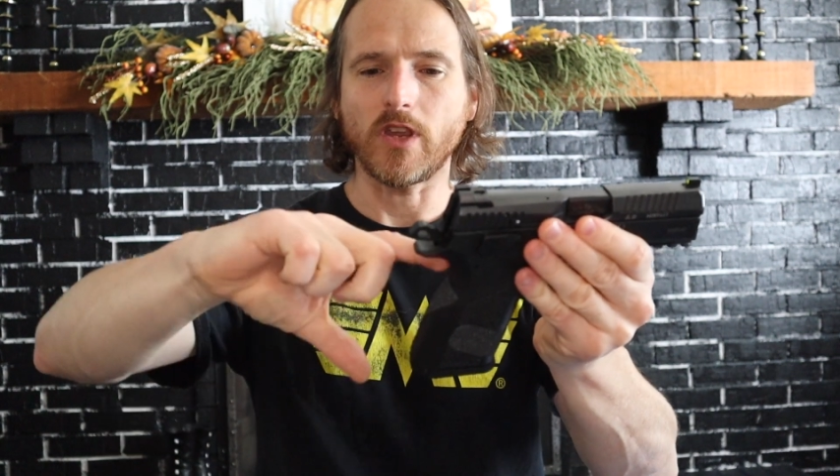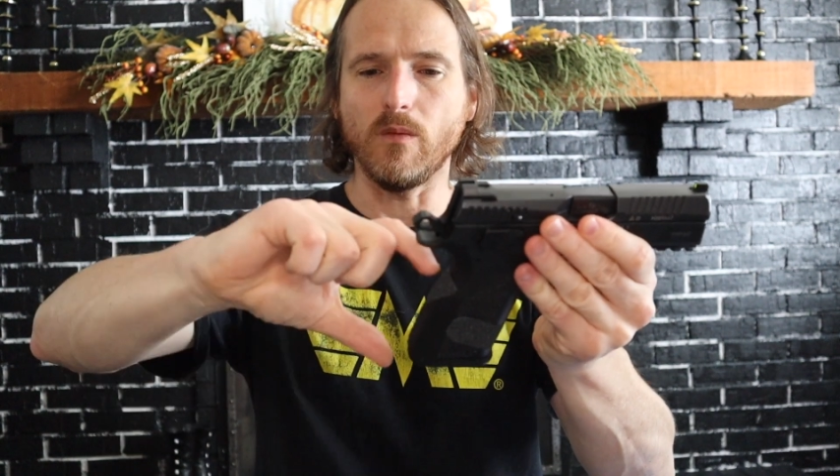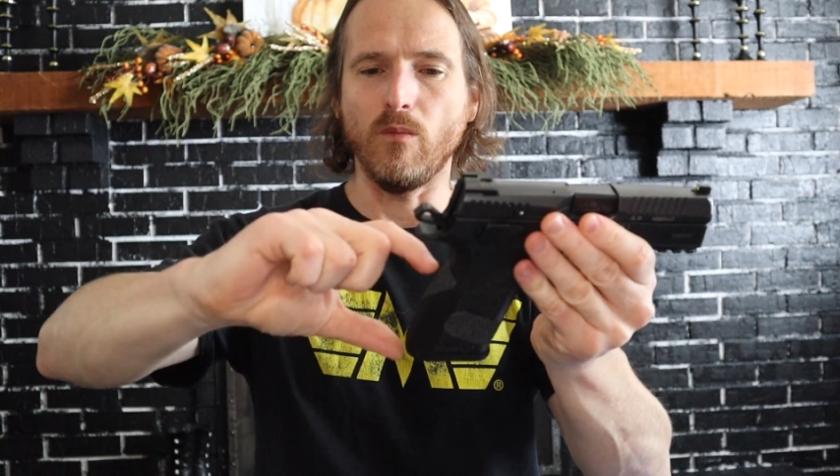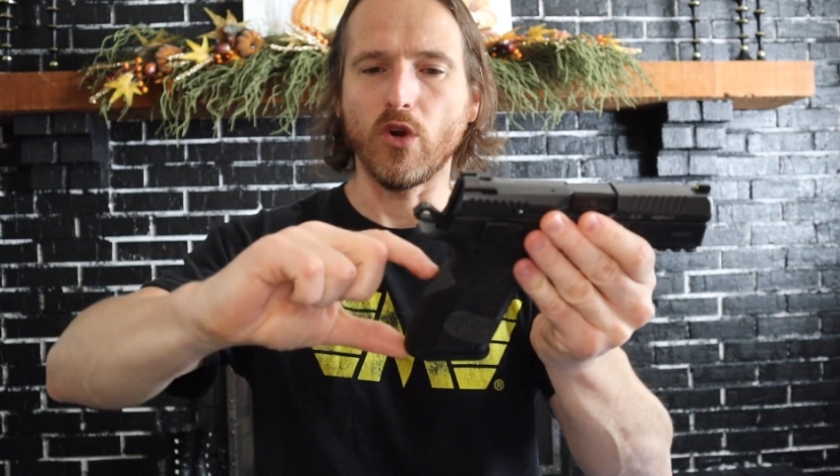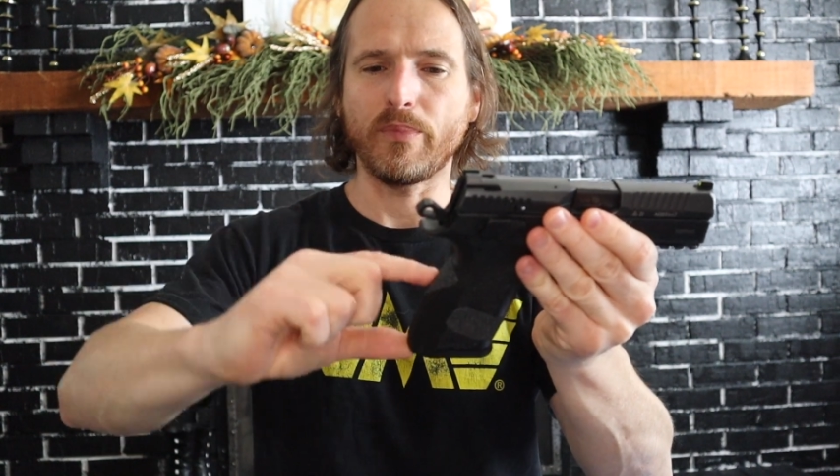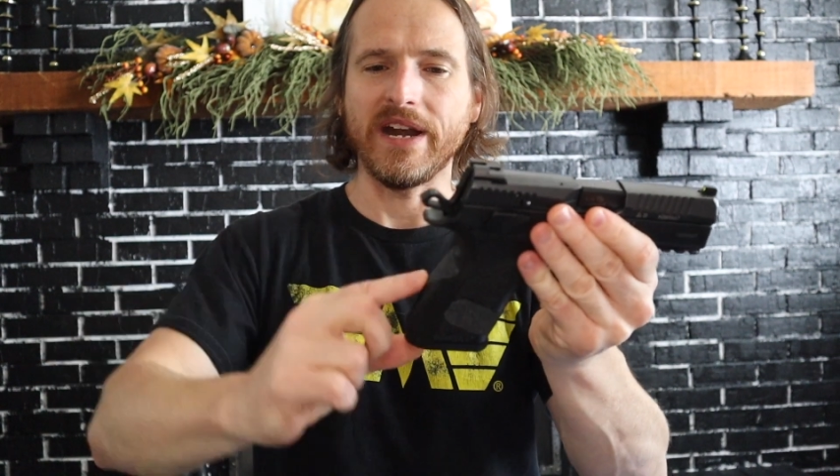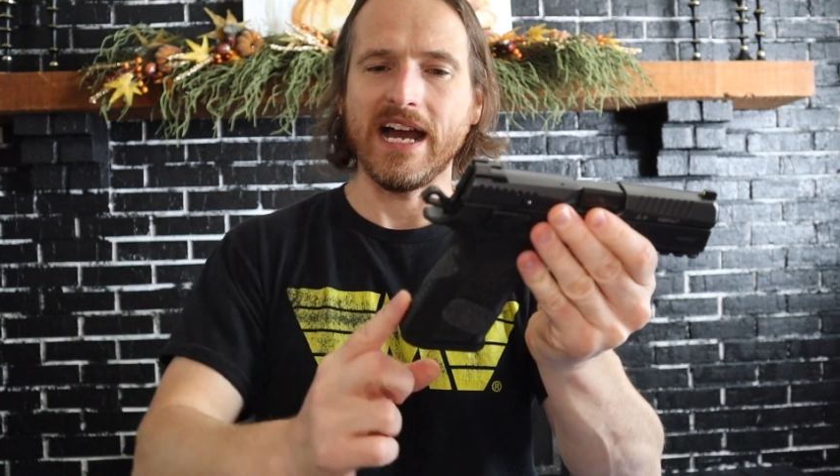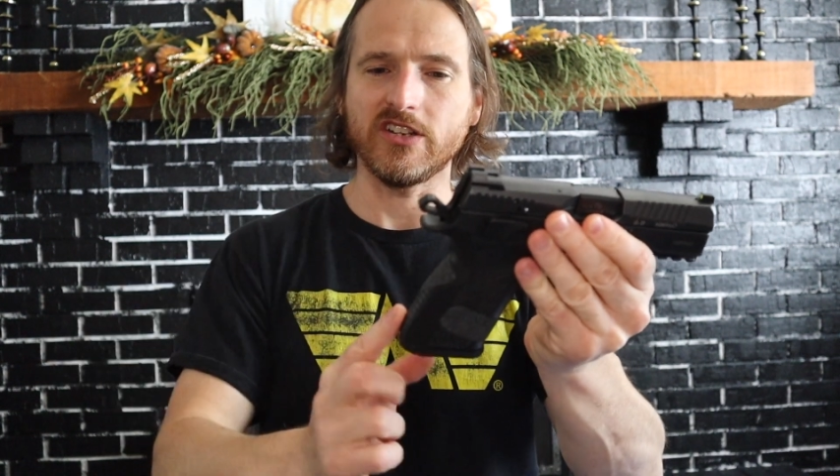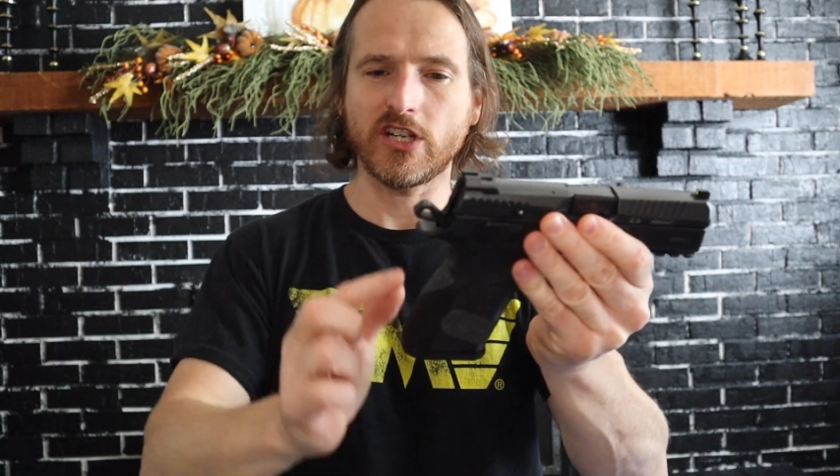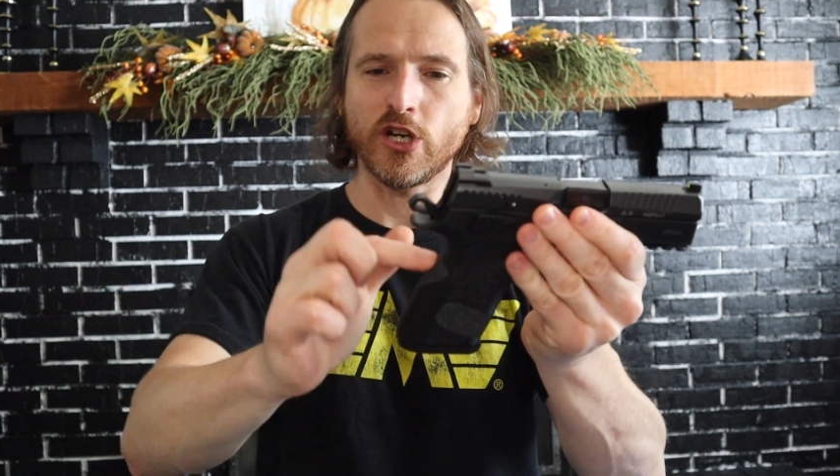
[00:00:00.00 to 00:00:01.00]

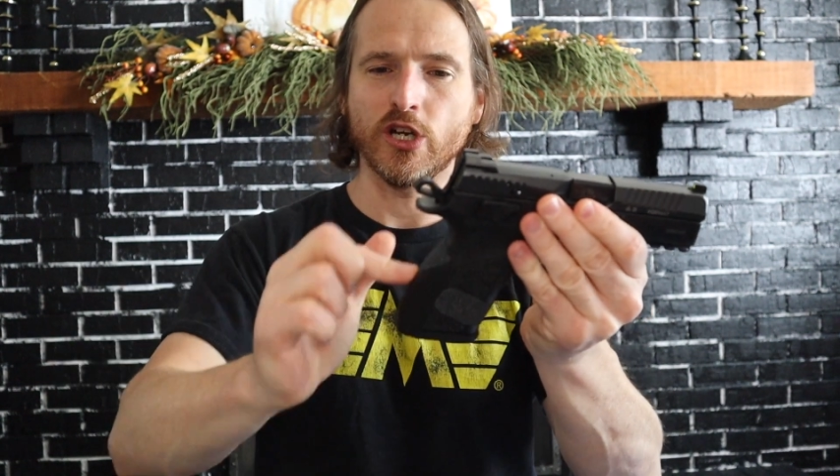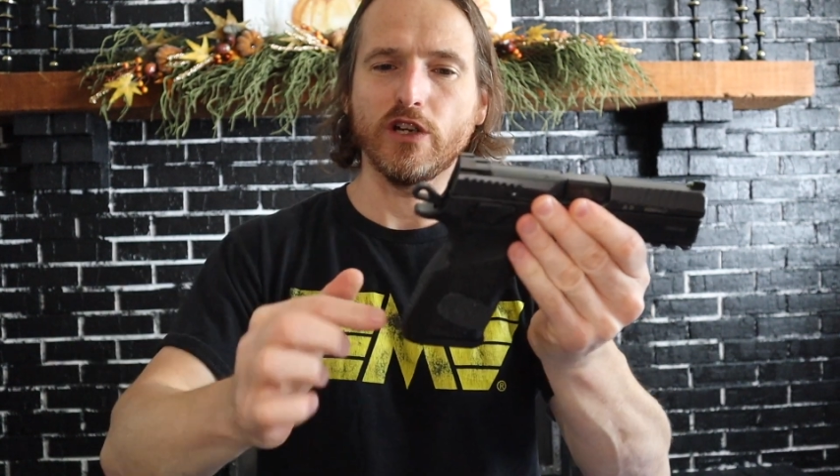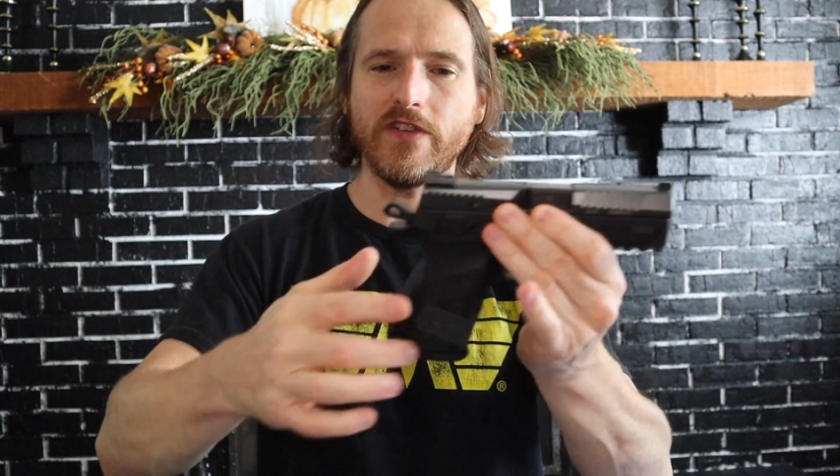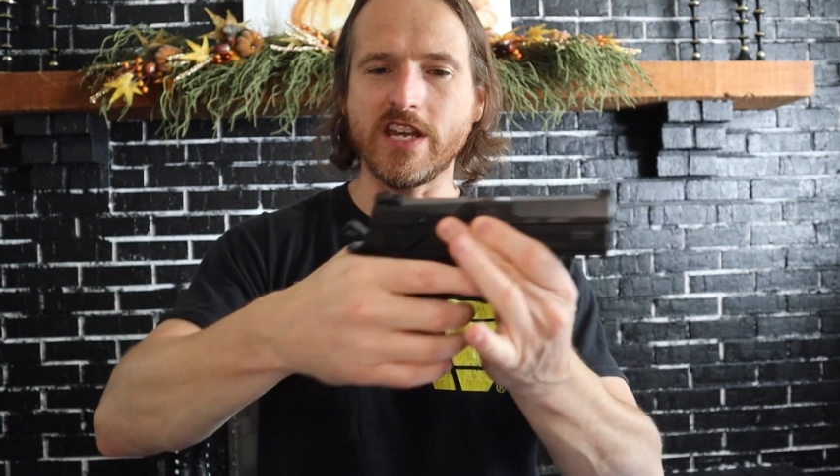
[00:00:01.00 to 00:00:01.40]
pronounced curve